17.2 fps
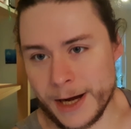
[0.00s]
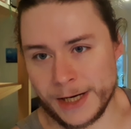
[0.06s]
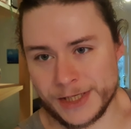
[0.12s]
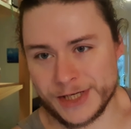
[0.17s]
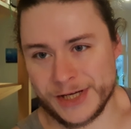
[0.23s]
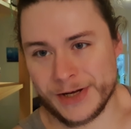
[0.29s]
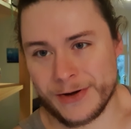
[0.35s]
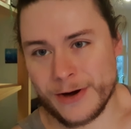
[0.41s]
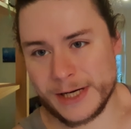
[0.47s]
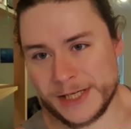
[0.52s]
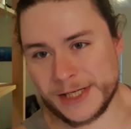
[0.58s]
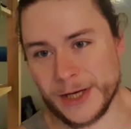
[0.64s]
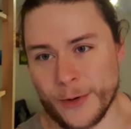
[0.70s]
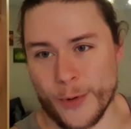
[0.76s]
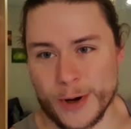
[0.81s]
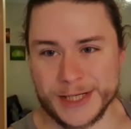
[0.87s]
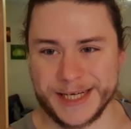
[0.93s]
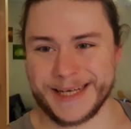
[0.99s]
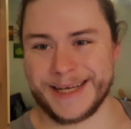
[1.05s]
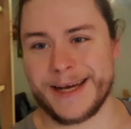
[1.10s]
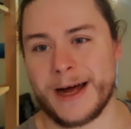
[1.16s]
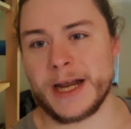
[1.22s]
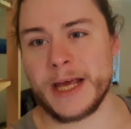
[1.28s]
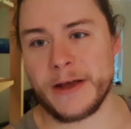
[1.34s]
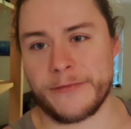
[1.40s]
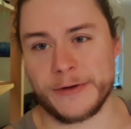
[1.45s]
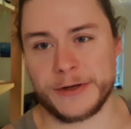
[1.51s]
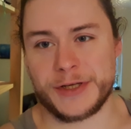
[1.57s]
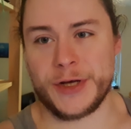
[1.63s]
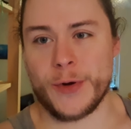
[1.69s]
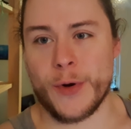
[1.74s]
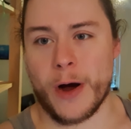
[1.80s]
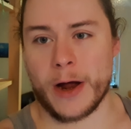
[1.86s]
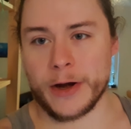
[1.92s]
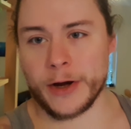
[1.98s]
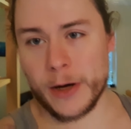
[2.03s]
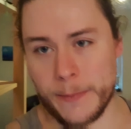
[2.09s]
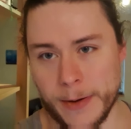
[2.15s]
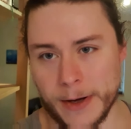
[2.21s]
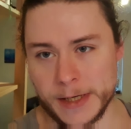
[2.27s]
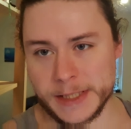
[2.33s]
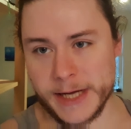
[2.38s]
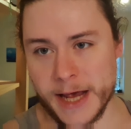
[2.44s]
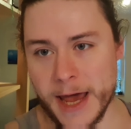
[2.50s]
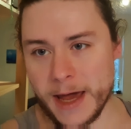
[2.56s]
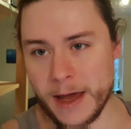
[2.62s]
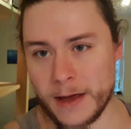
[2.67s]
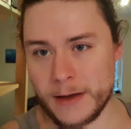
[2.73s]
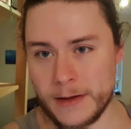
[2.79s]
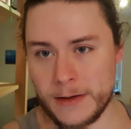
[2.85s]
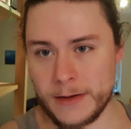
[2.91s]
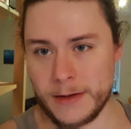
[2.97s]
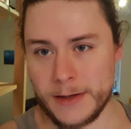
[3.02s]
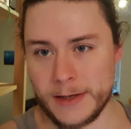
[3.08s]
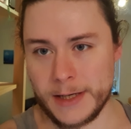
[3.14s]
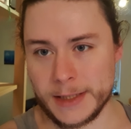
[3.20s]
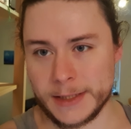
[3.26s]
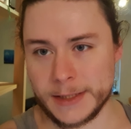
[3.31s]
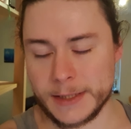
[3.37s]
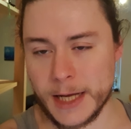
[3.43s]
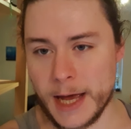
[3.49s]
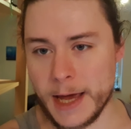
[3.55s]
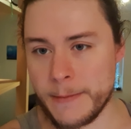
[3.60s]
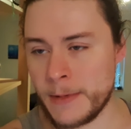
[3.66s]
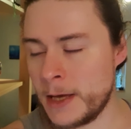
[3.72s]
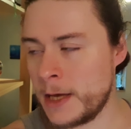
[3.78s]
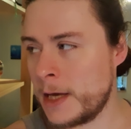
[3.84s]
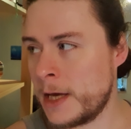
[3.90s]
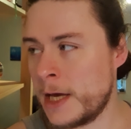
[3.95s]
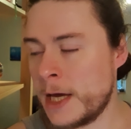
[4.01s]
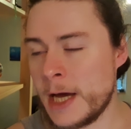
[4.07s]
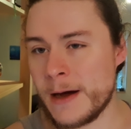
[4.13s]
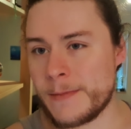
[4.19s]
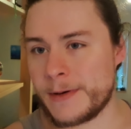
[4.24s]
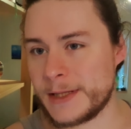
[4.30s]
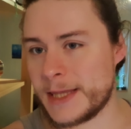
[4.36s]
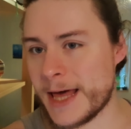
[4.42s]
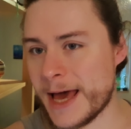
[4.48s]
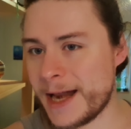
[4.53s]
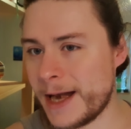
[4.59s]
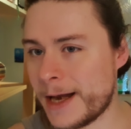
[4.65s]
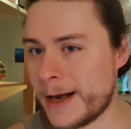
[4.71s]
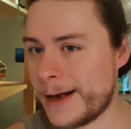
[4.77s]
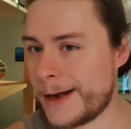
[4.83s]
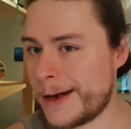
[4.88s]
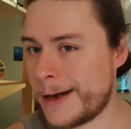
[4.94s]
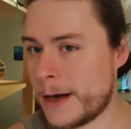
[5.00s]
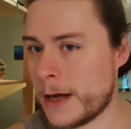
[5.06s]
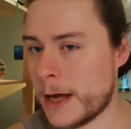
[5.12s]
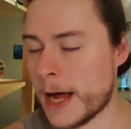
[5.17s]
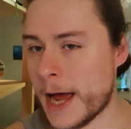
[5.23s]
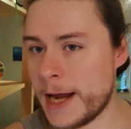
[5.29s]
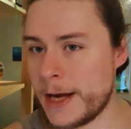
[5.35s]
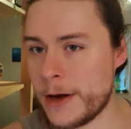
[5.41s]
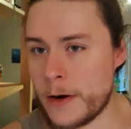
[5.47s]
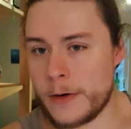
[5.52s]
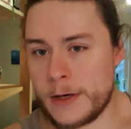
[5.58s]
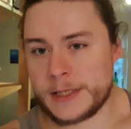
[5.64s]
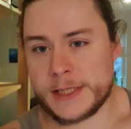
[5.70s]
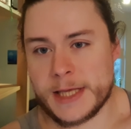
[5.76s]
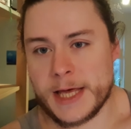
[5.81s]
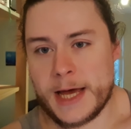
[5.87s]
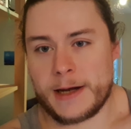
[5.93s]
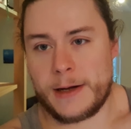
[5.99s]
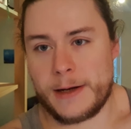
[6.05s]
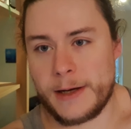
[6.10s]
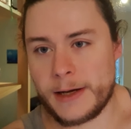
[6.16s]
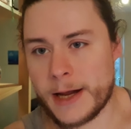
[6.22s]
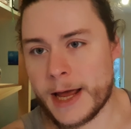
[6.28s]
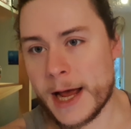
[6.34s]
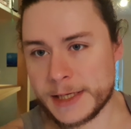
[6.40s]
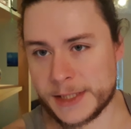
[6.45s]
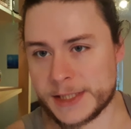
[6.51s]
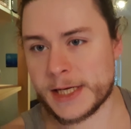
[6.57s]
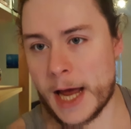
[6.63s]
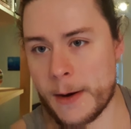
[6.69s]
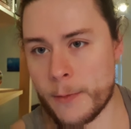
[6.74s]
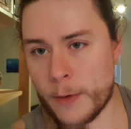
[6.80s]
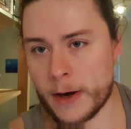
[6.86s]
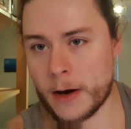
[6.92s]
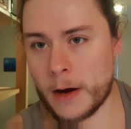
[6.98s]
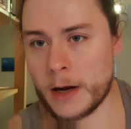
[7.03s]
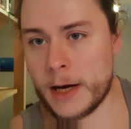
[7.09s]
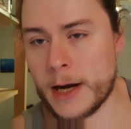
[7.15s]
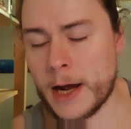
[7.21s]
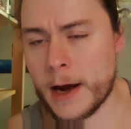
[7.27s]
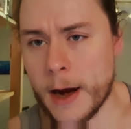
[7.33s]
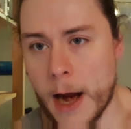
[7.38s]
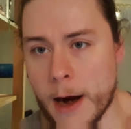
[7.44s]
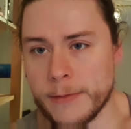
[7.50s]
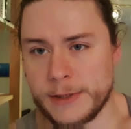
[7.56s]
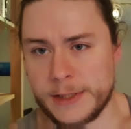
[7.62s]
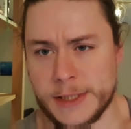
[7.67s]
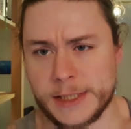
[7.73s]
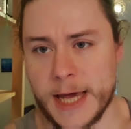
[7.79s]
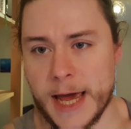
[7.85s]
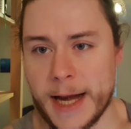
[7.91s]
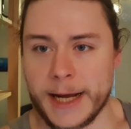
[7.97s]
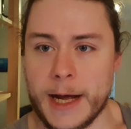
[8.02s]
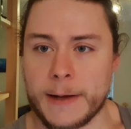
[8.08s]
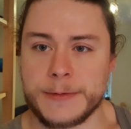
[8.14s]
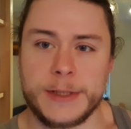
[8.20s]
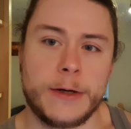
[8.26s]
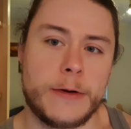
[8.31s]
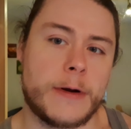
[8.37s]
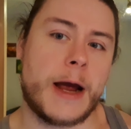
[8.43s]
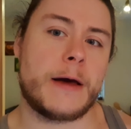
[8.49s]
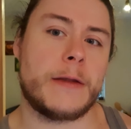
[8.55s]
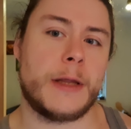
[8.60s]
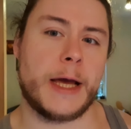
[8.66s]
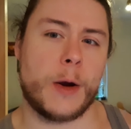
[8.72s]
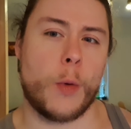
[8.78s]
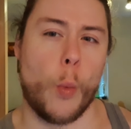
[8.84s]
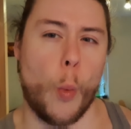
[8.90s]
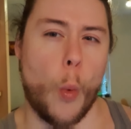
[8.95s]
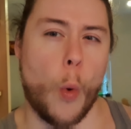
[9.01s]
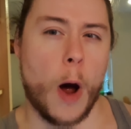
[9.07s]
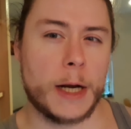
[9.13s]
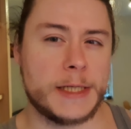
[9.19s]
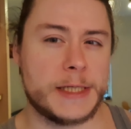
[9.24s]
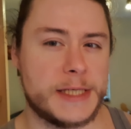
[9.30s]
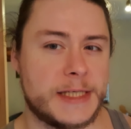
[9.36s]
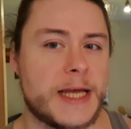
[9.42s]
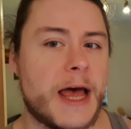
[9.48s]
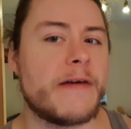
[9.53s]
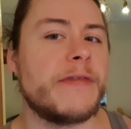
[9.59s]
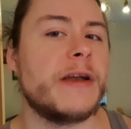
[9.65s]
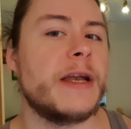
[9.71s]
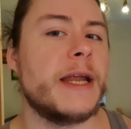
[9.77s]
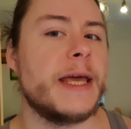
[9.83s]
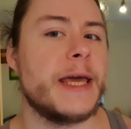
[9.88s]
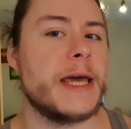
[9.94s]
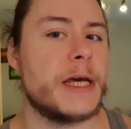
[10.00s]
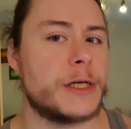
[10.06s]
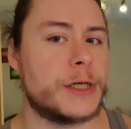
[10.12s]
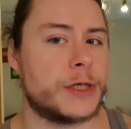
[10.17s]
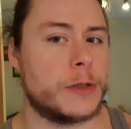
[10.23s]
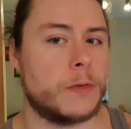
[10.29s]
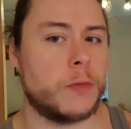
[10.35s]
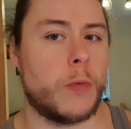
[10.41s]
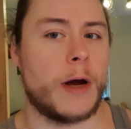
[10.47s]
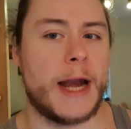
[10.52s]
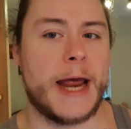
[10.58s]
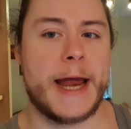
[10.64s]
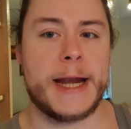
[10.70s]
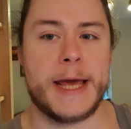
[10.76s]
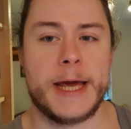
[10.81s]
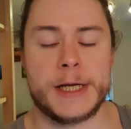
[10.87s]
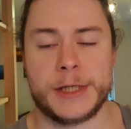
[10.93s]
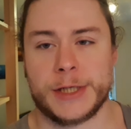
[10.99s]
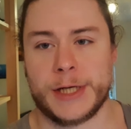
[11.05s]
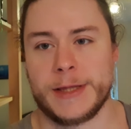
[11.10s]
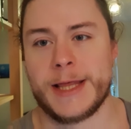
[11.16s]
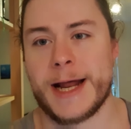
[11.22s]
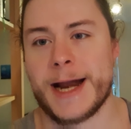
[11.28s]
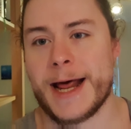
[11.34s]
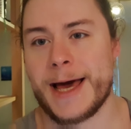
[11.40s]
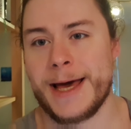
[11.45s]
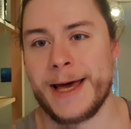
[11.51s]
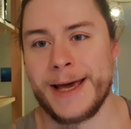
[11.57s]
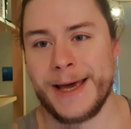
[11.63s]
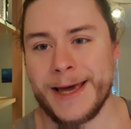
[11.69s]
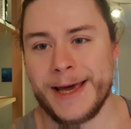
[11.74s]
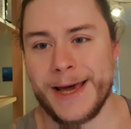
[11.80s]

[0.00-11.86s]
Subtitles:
So I still wasn't gunning for 200 per se at the time. But then I noticed that as time went on, I was getting up to around like 170-ish, 180-ish. And then